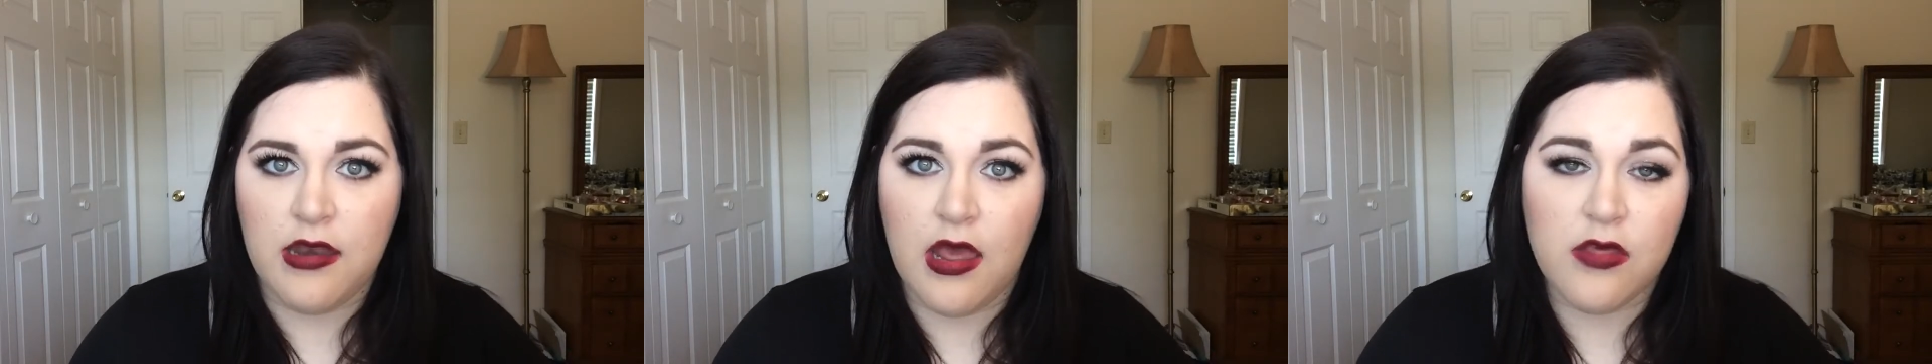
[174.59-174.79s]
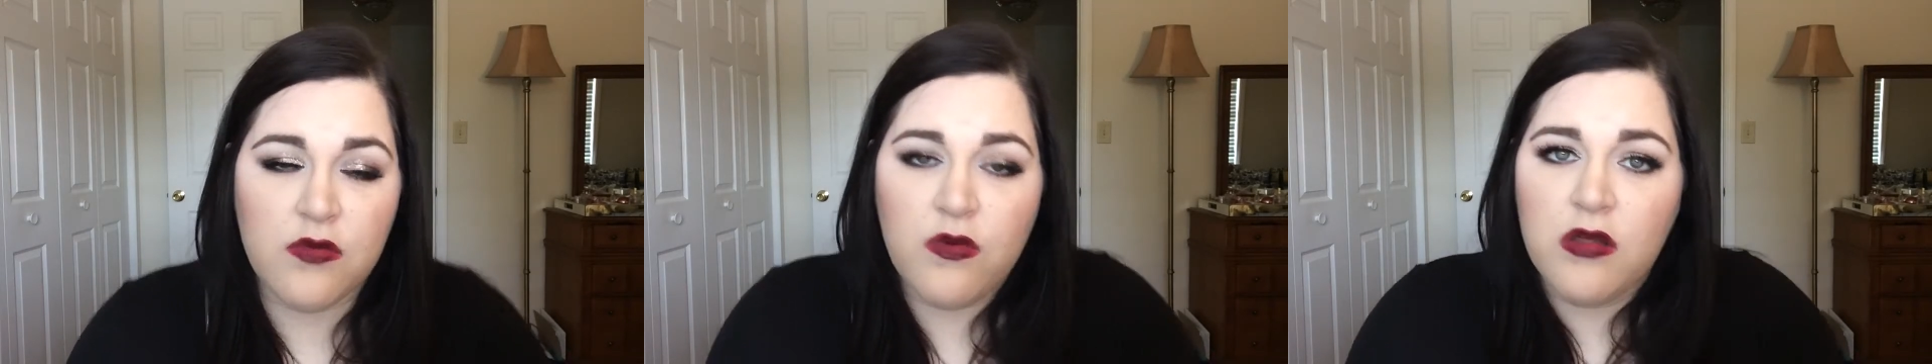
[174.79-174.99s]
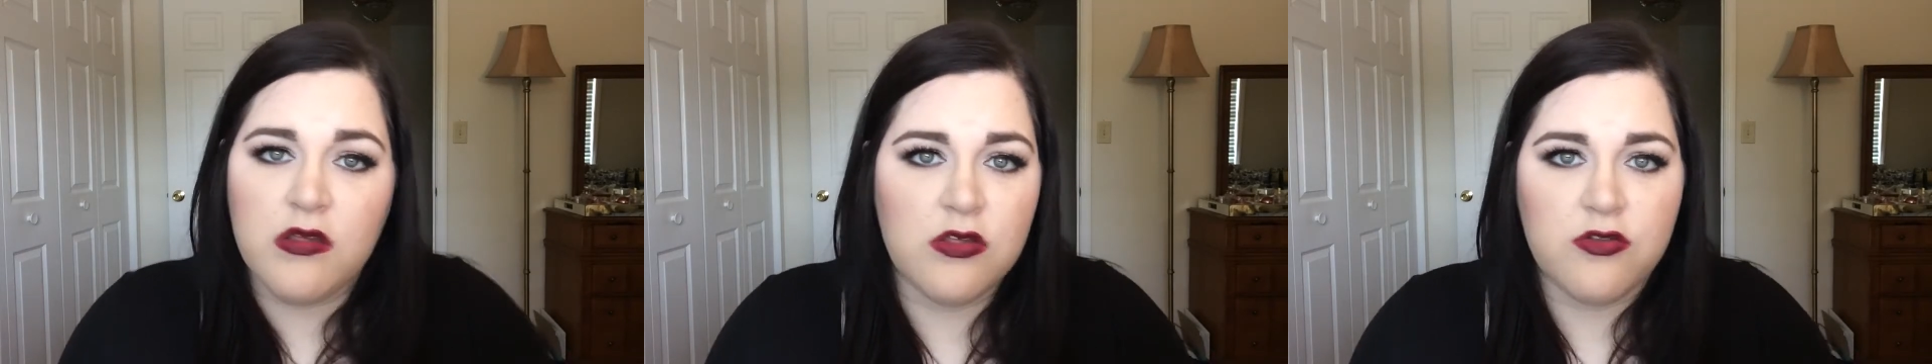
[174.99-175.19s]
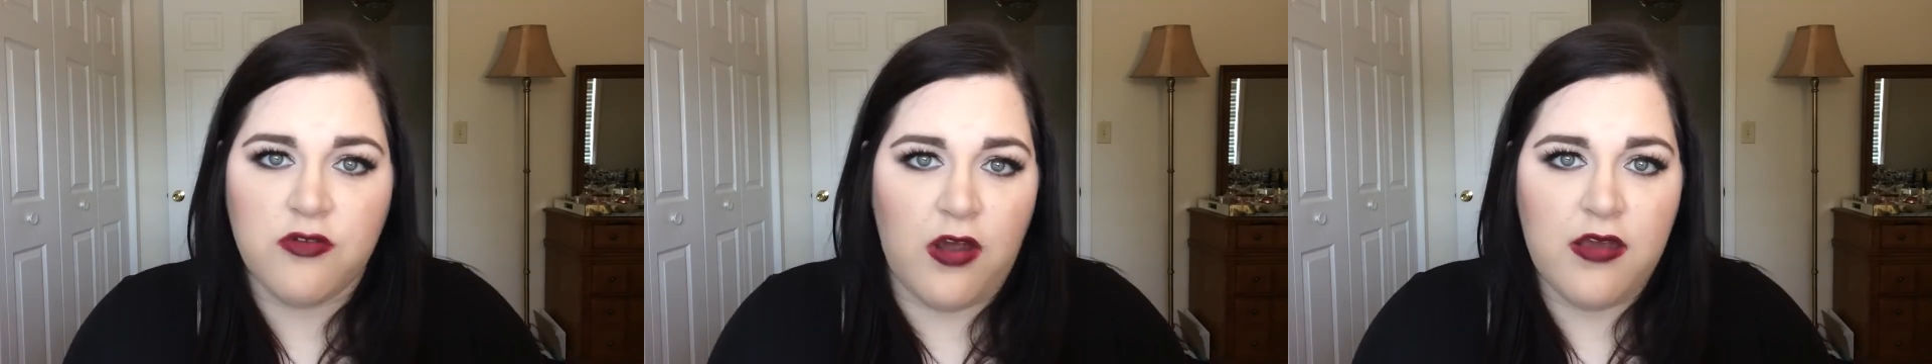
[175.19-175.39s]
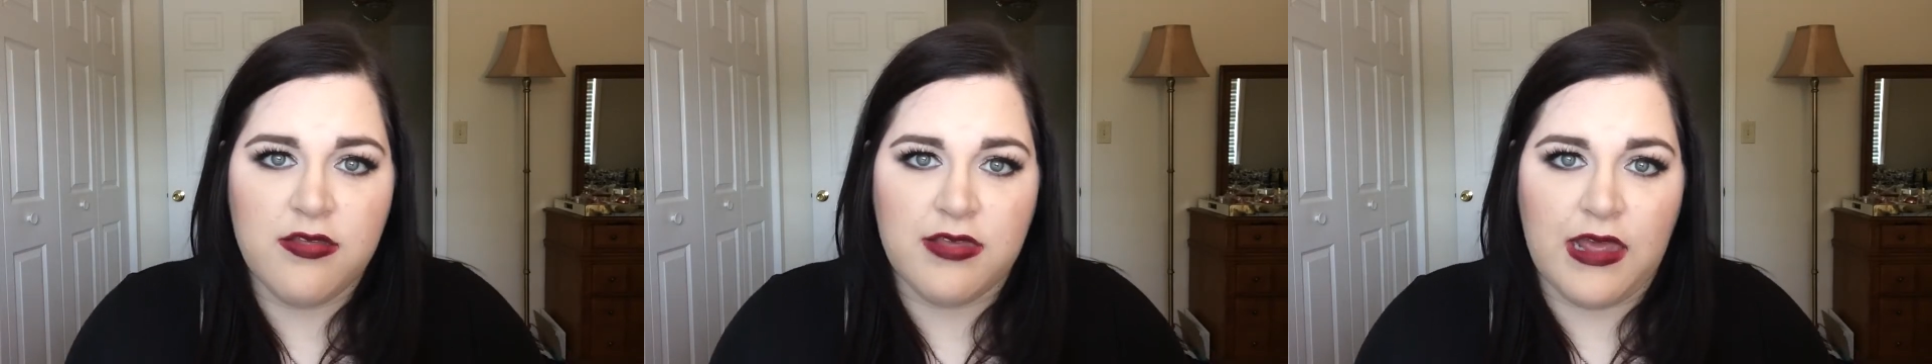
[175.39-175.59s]
as well as
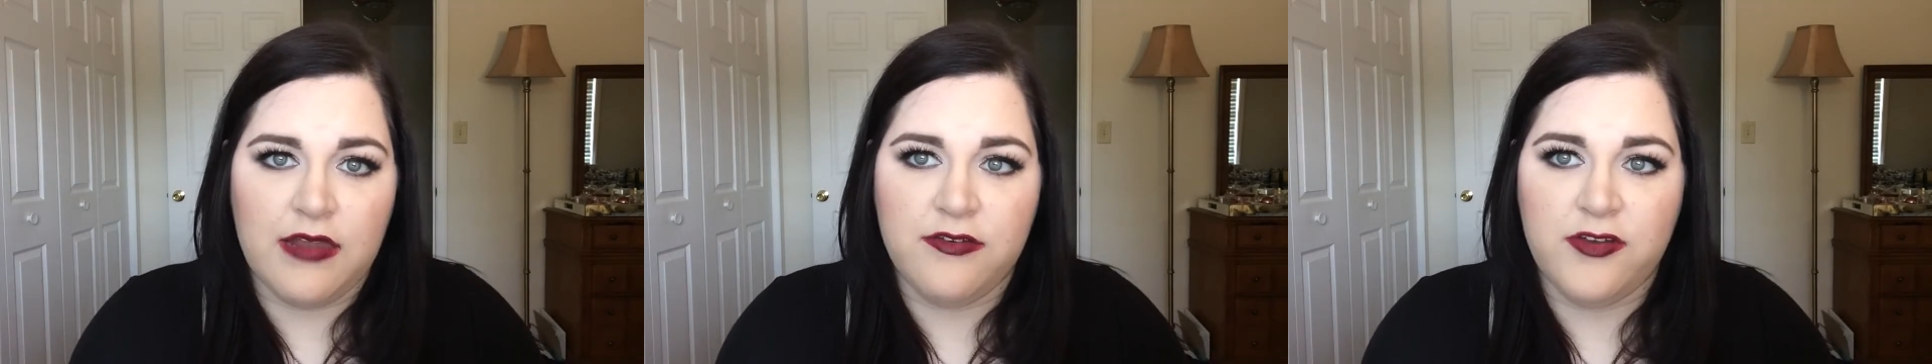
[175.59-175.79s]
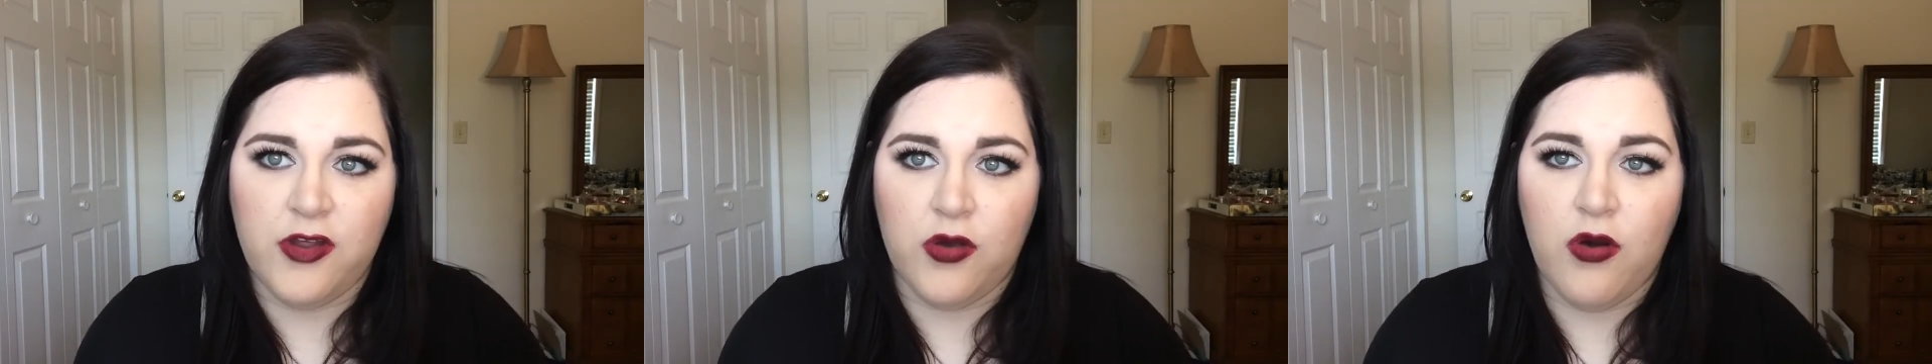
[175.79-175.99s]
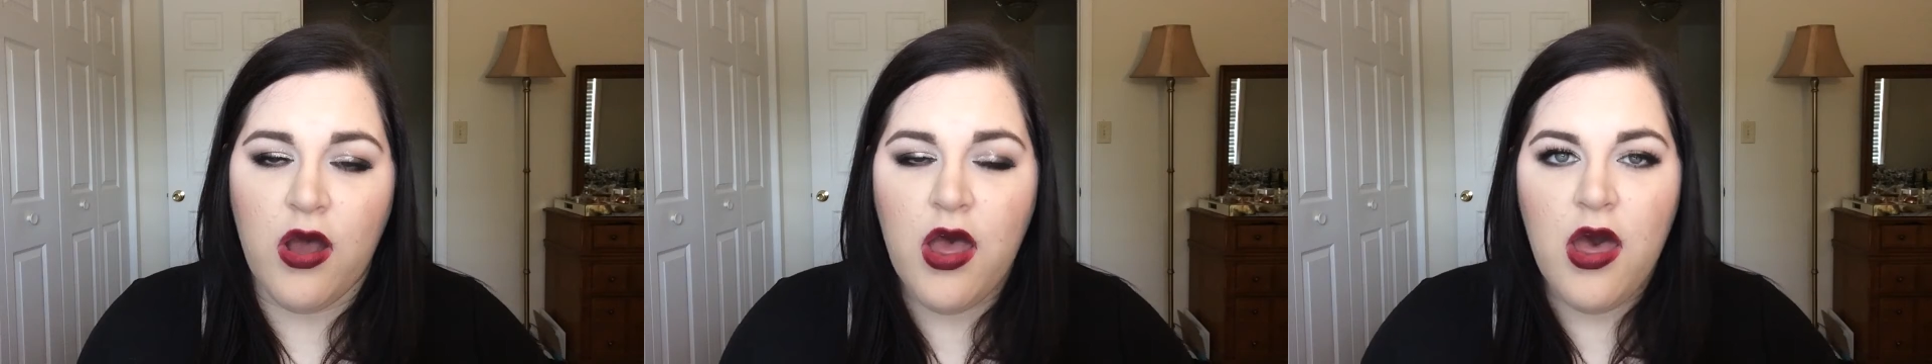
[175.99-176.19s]
dry skin too.